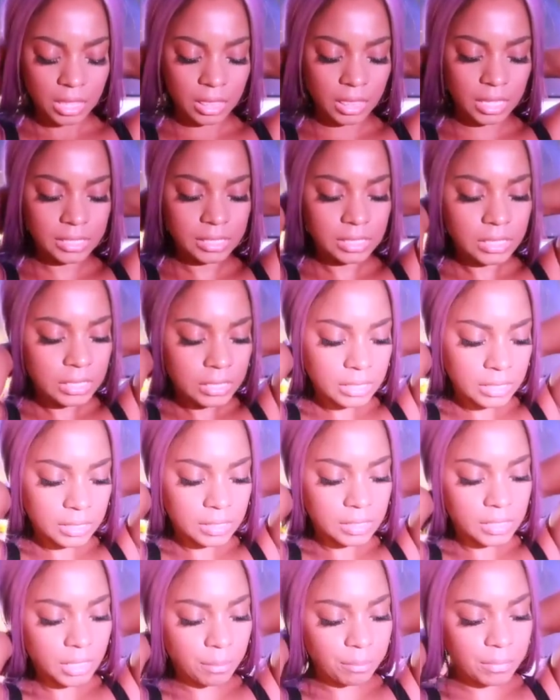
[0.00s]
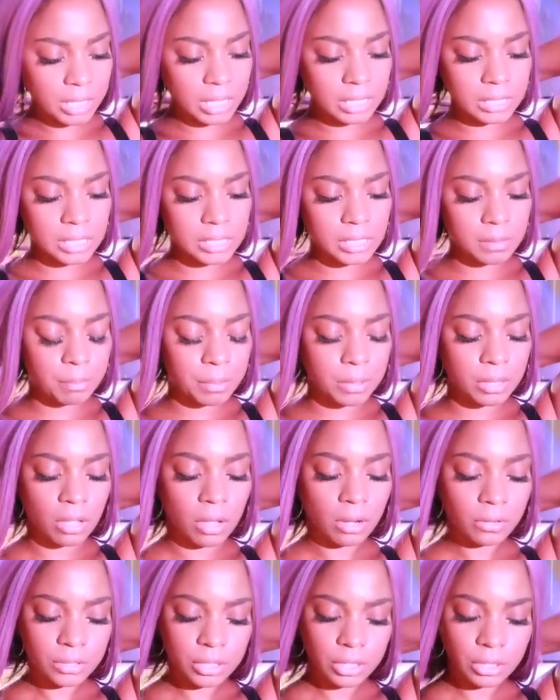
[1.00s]
This is something that doesn't
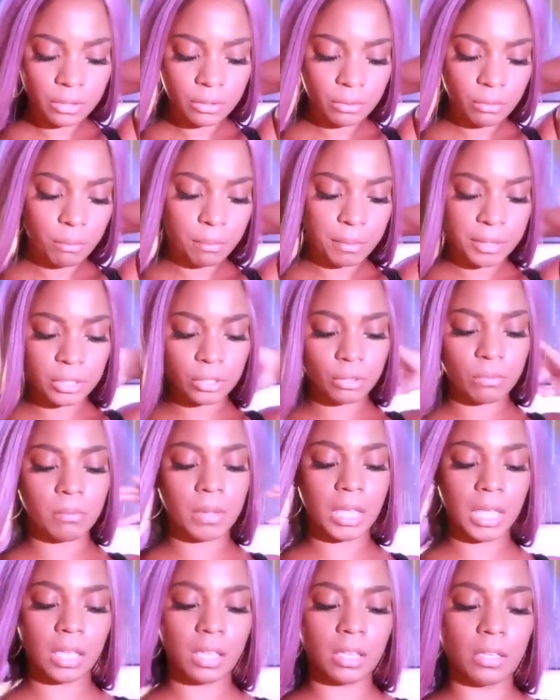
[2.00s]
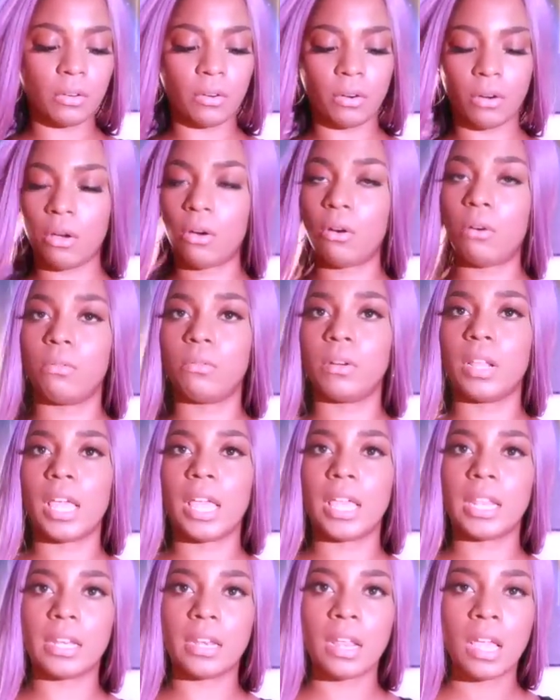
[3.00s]
belong to you, but you make it your own.
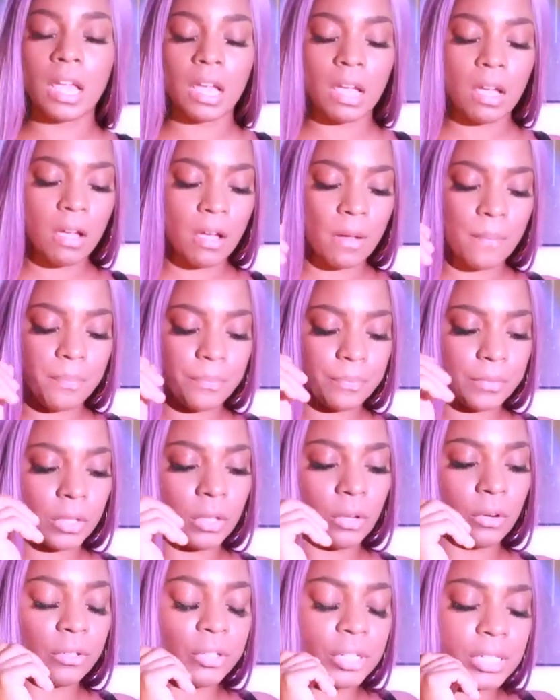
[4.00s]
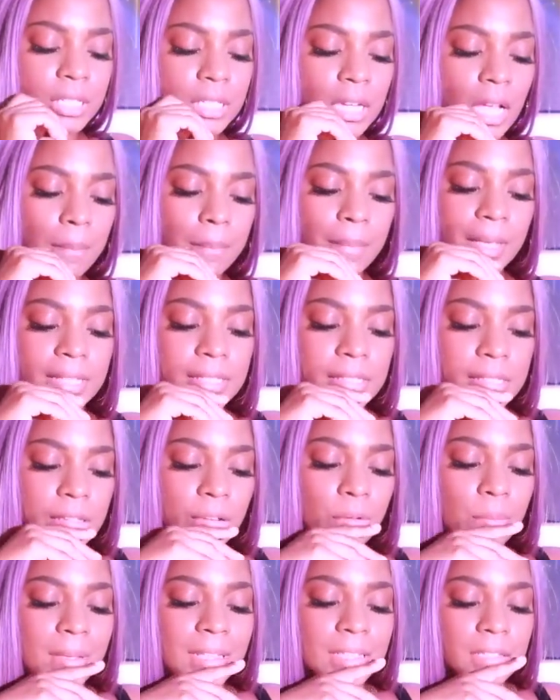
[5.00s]
And you're just not meant,
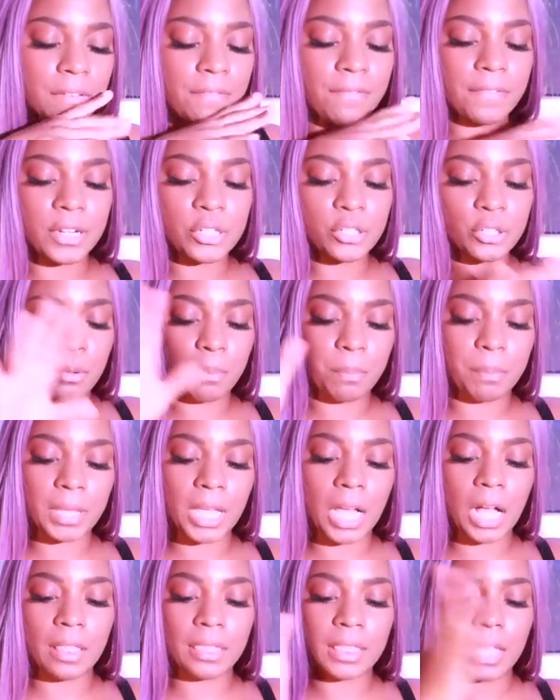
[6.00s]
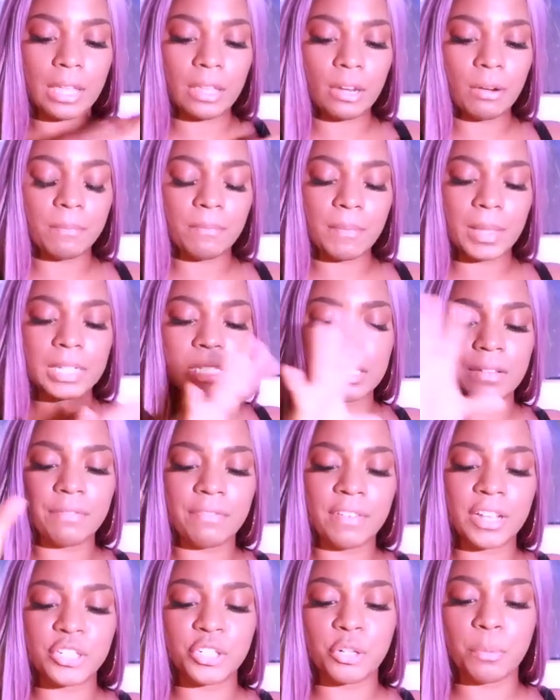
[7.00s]
you're meant to venture beyond that. You're meant to
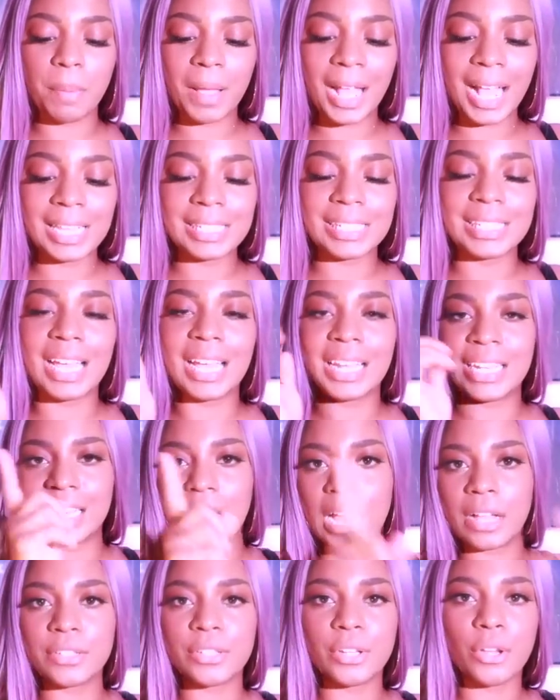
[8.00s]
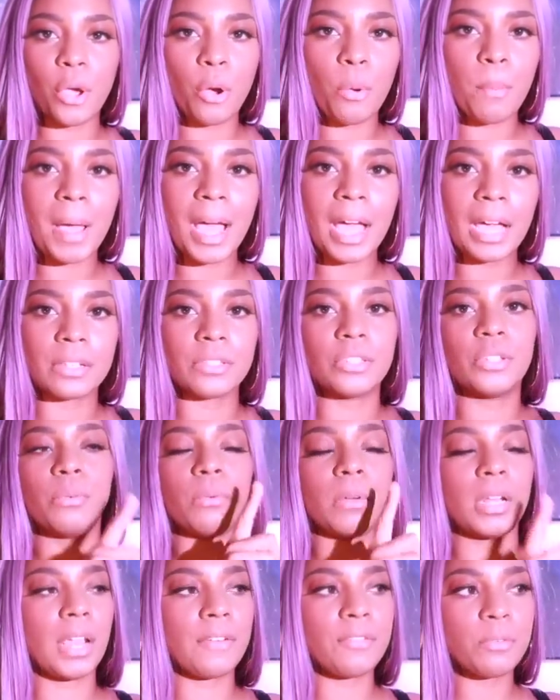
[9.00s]
venture past that, not to go back to
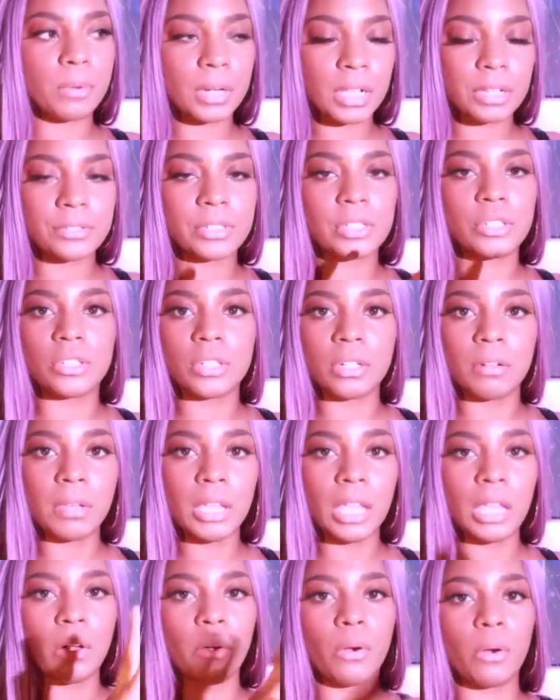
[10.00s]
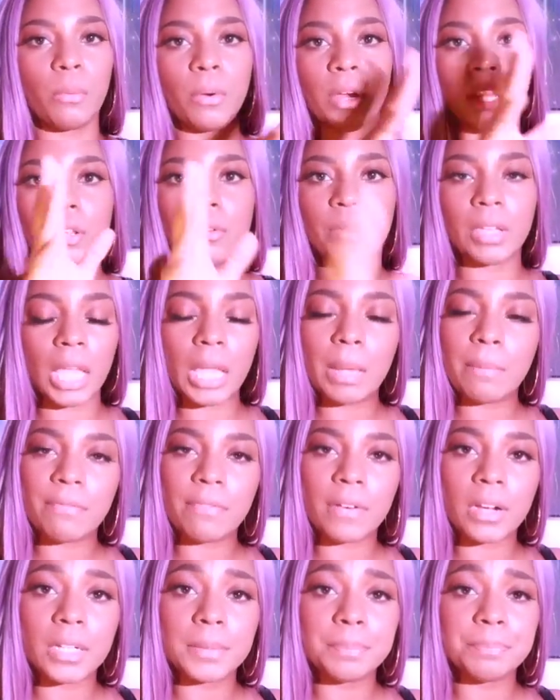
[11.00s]
what everyone else is doing or where you came
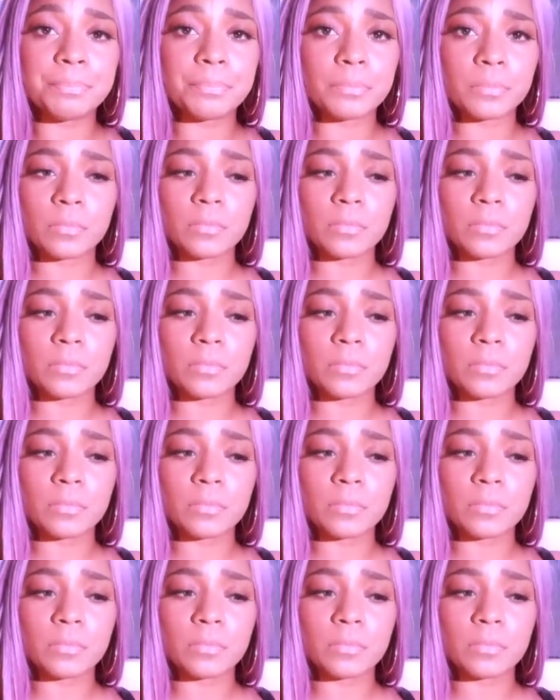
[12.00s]
from